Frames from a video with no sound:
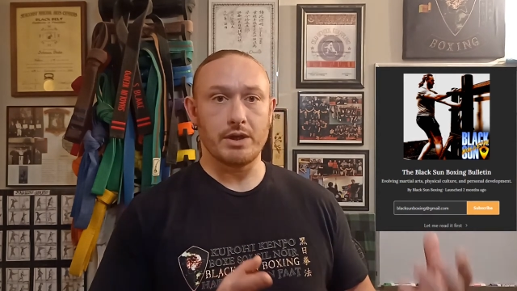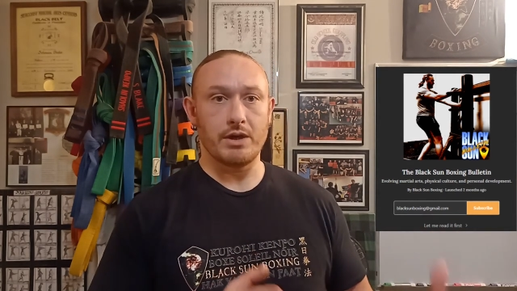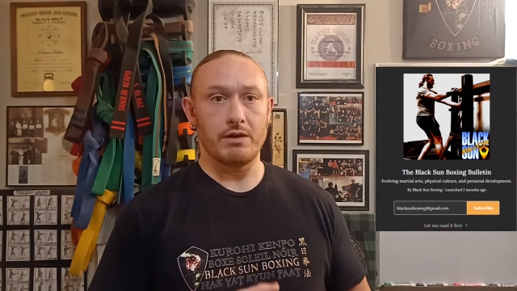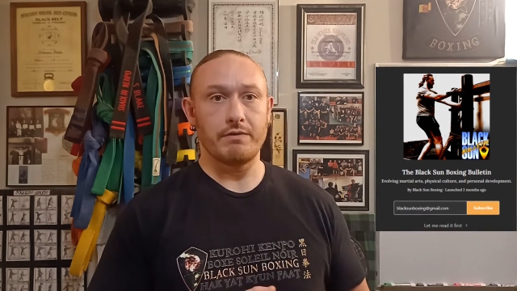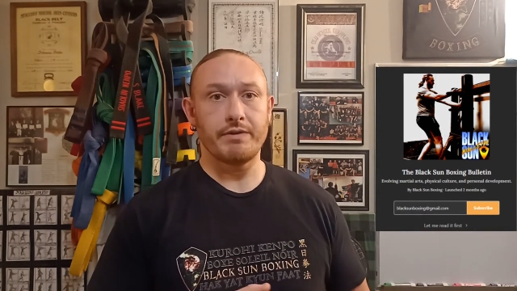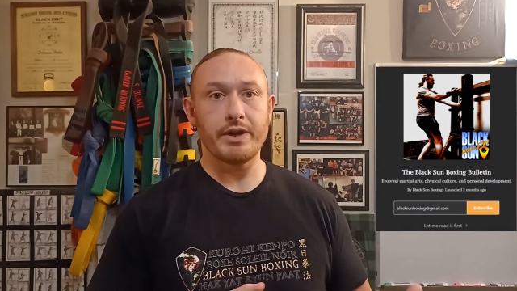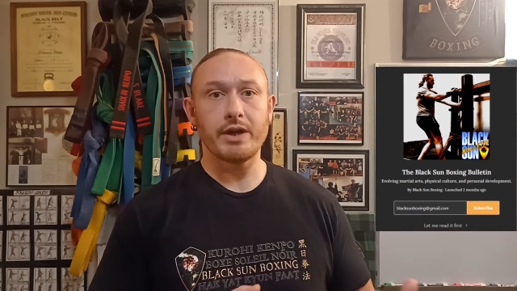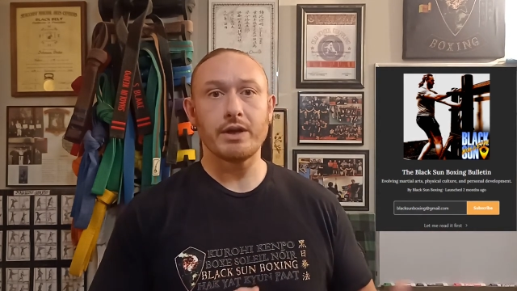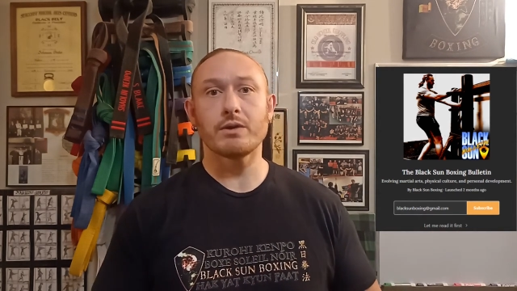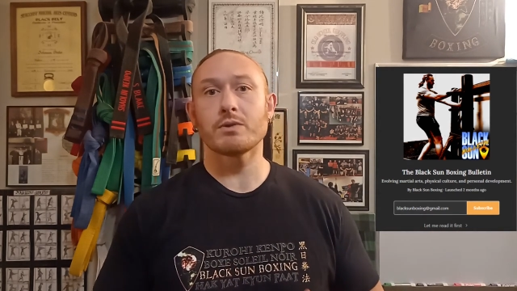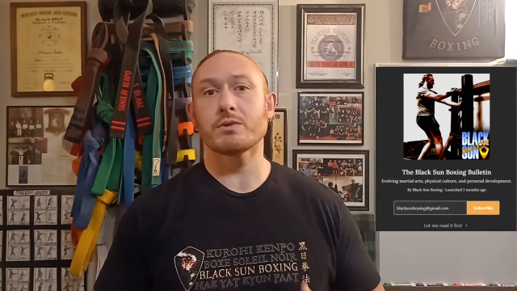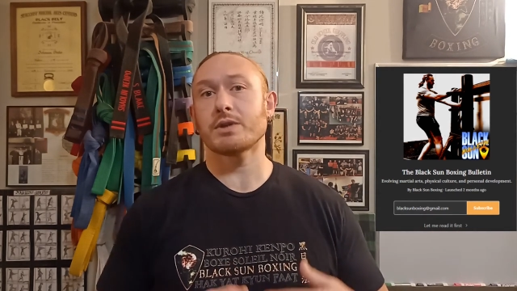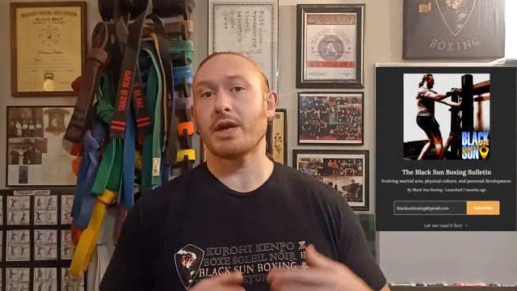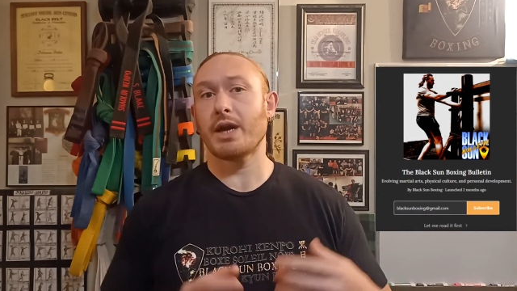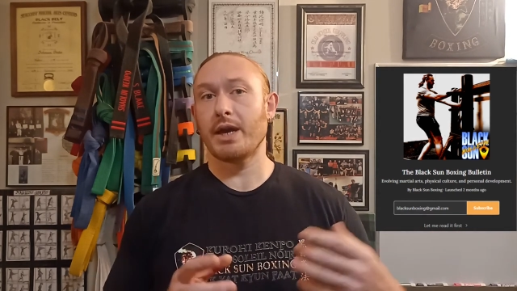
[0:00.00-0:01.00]
in our
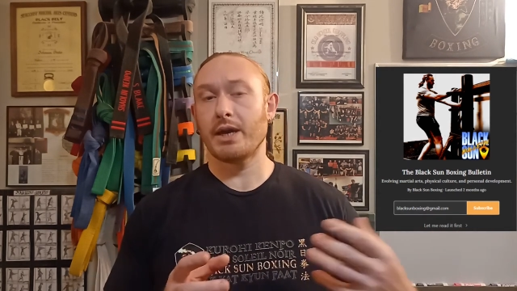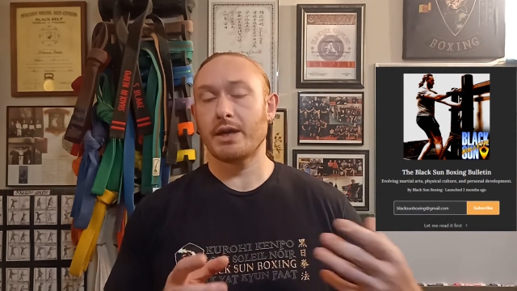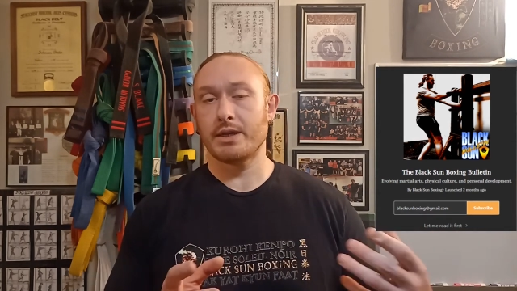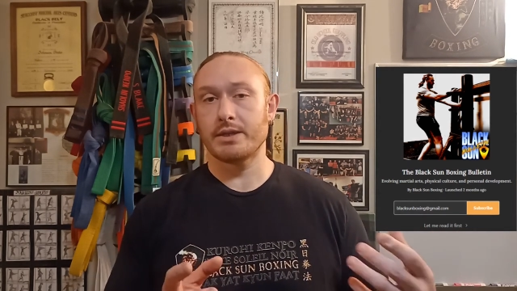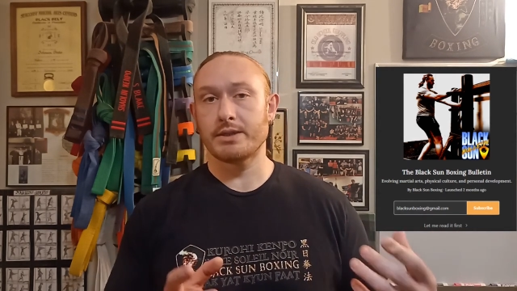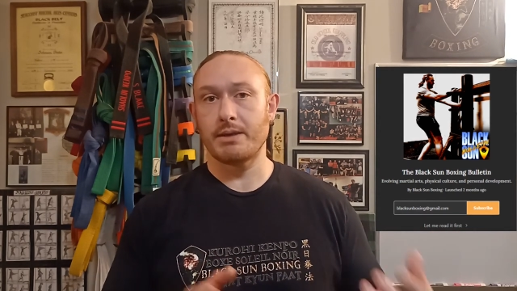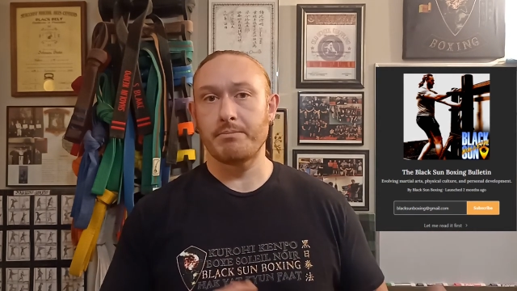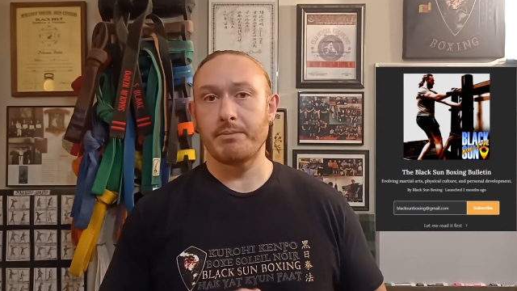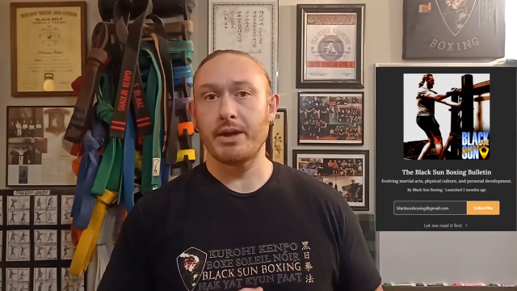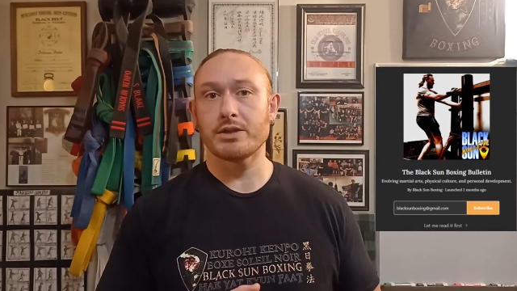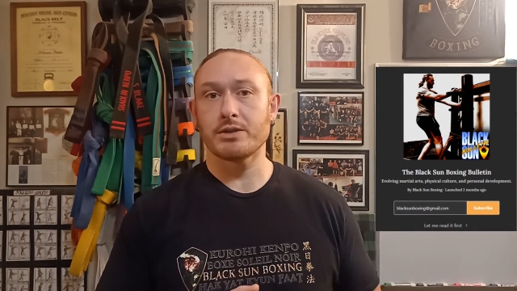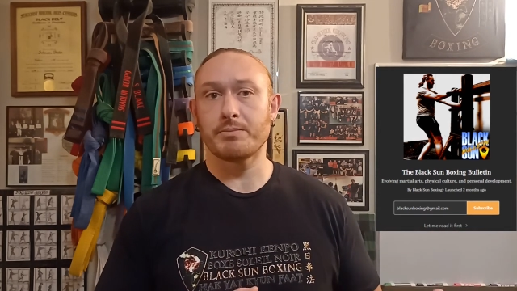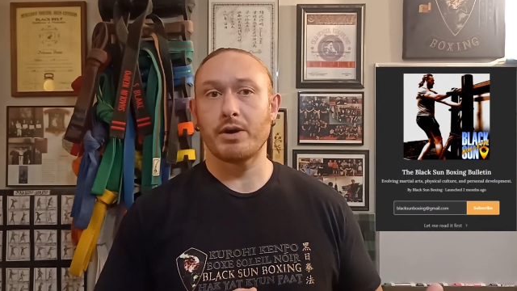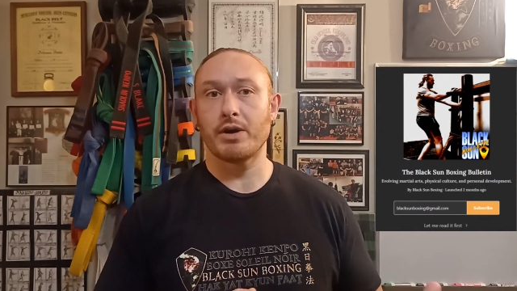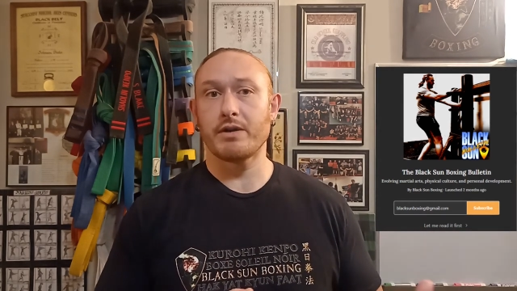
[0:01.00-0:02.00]
videos and is a
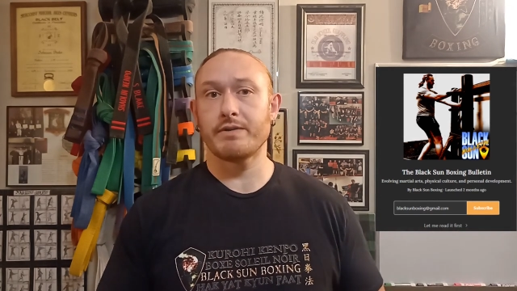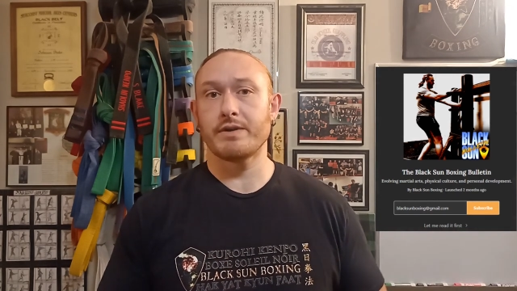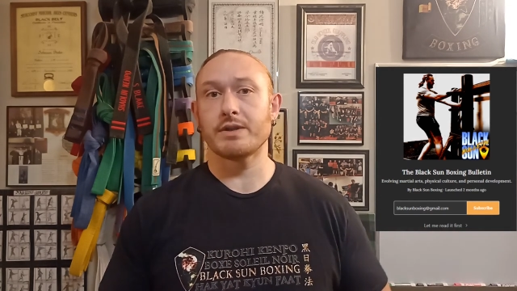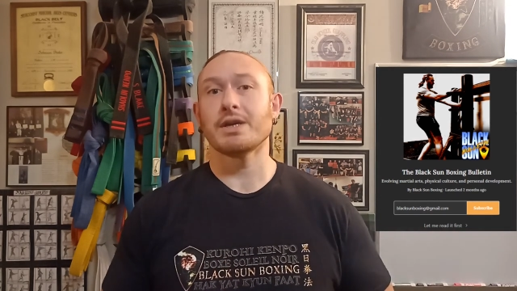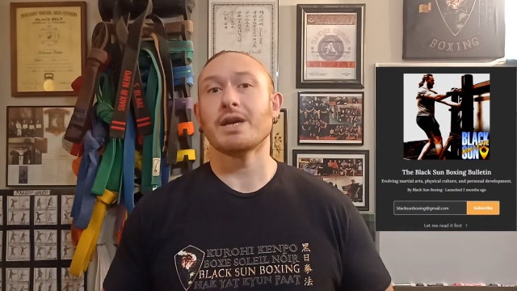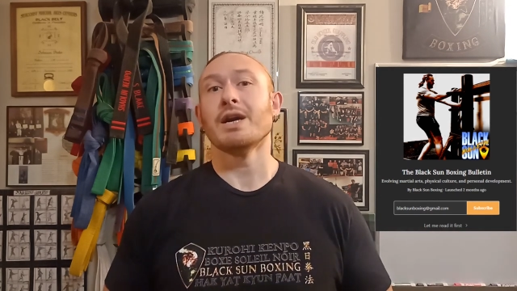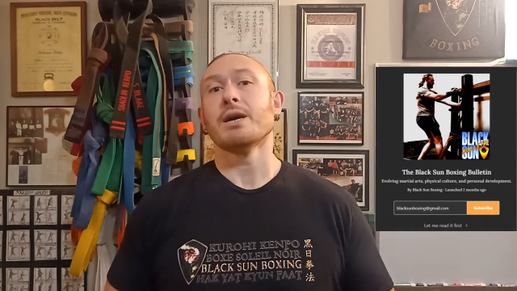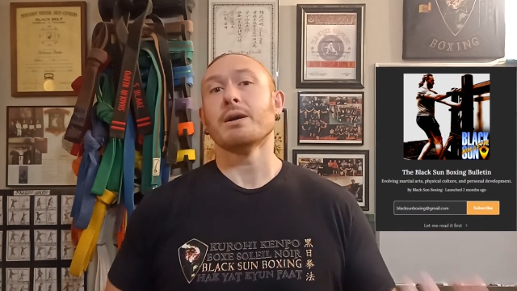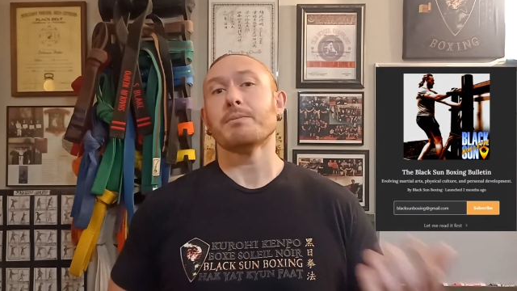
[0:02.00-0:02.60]
major part of this.